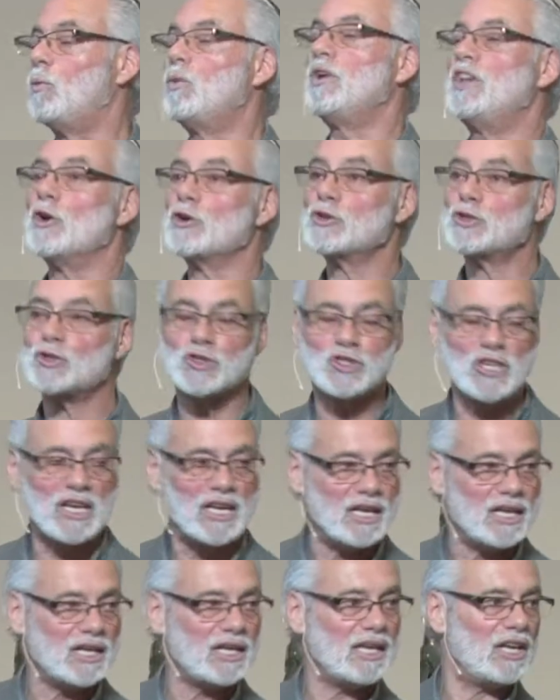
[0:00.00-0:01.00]
we are
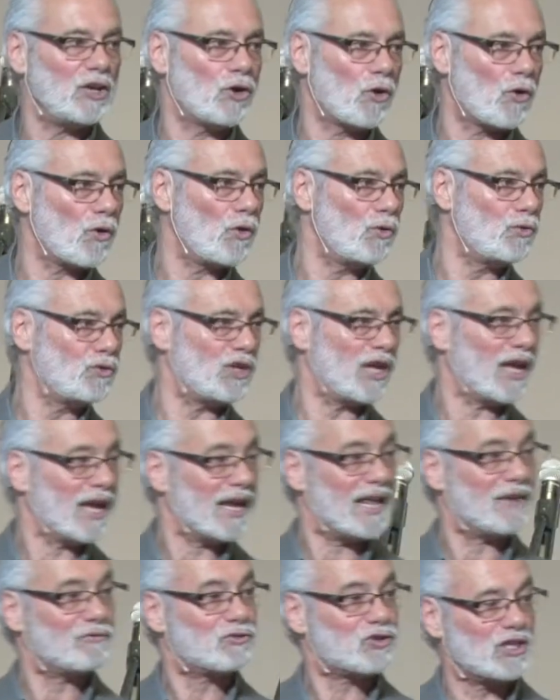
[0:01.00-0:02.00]
seeing in our own day
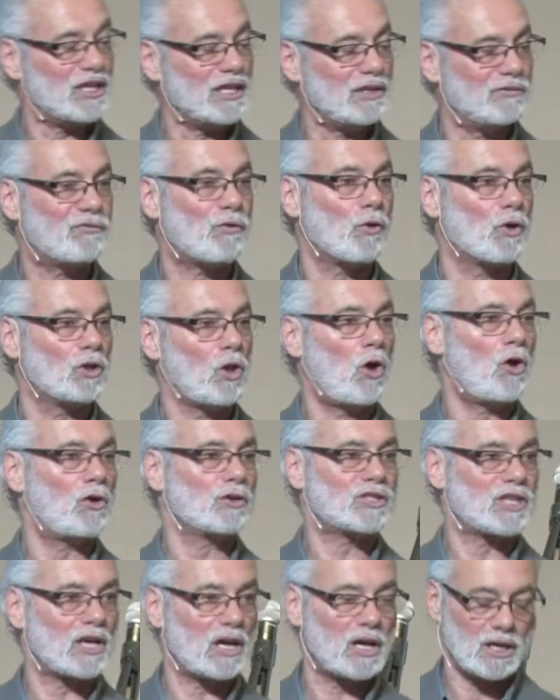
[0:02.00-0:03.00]
and have seen for a
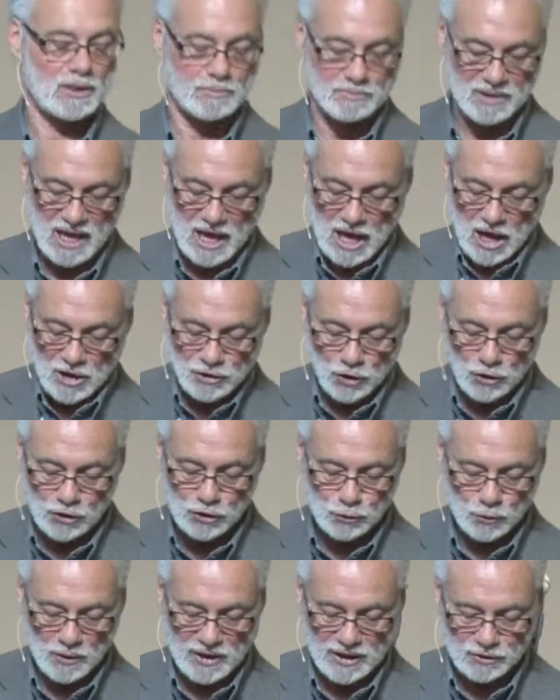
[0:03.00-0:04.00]
long time.
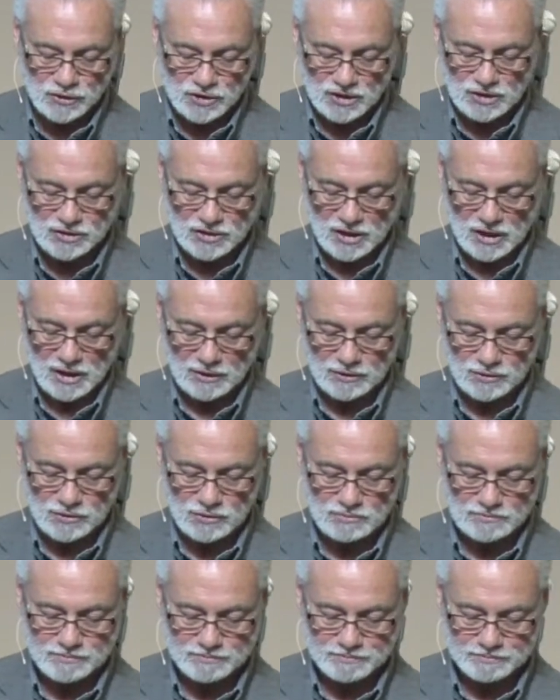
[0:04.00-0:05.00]
Notice what else he says.
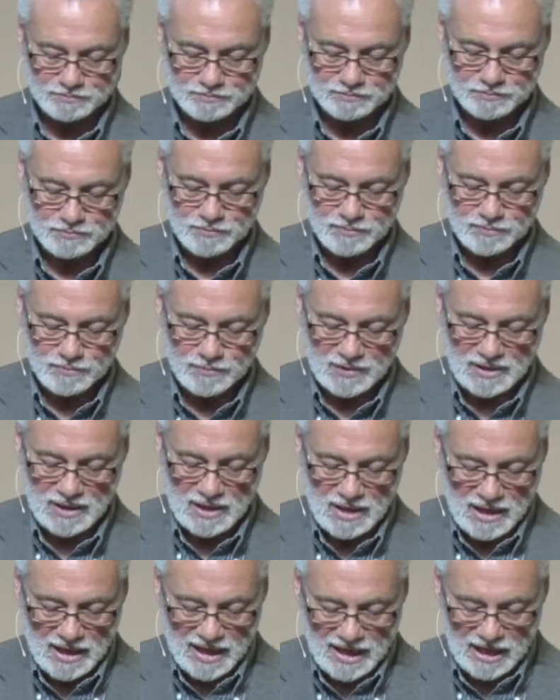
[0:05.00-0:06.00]

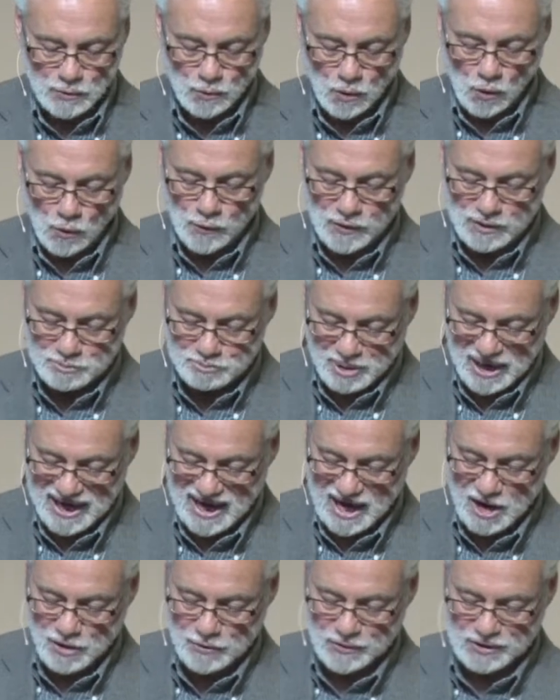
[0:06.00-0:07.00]
He will
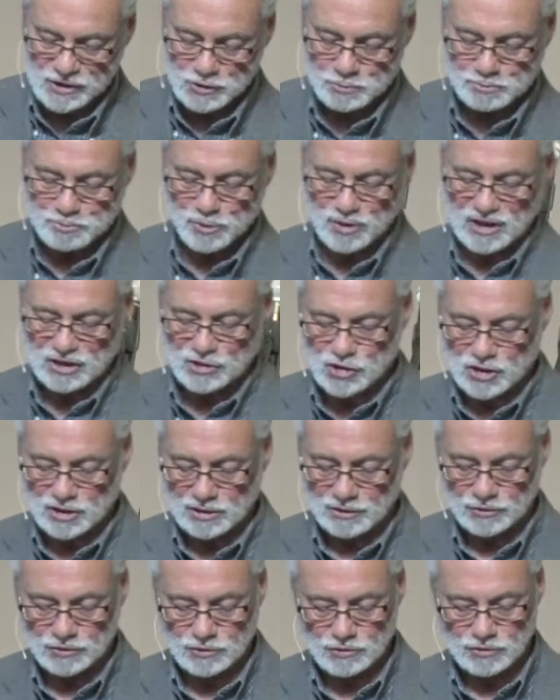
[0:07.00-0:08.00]
repair its
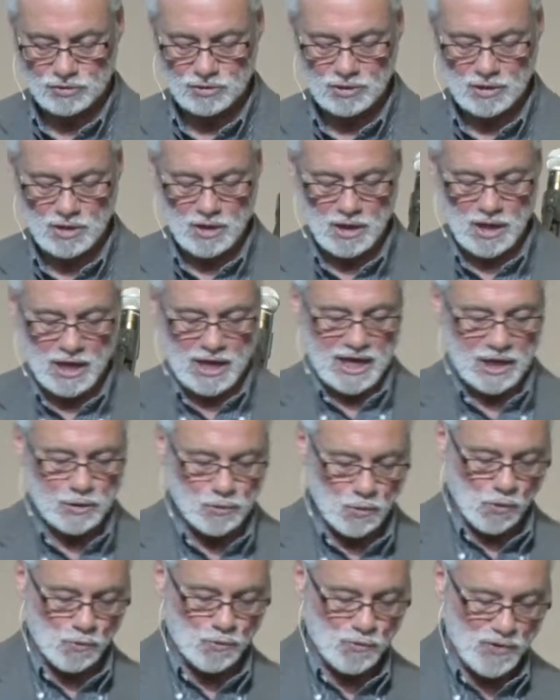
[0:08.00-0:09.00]
breaches. He
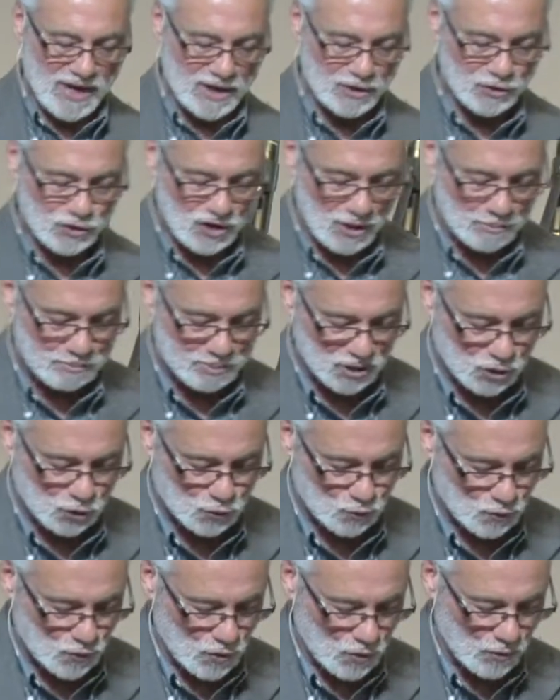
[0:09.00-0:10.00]
will raise up its
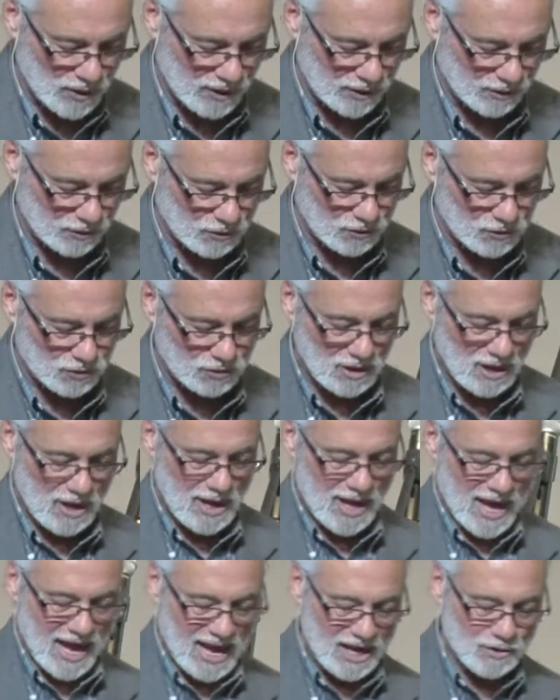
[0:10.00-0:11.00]
ruins
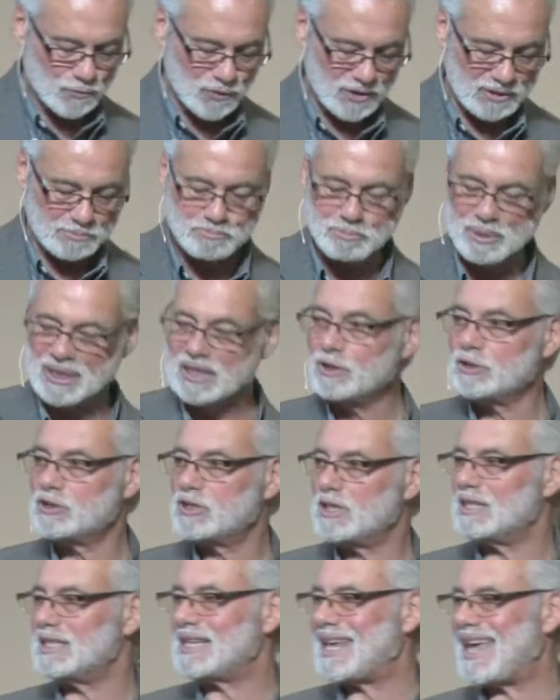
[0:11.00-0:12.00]
and rebuild
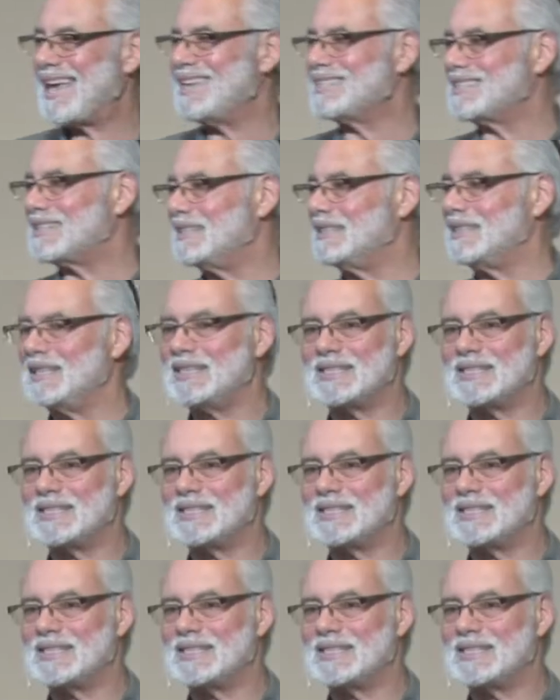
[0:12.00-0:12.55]
it as in the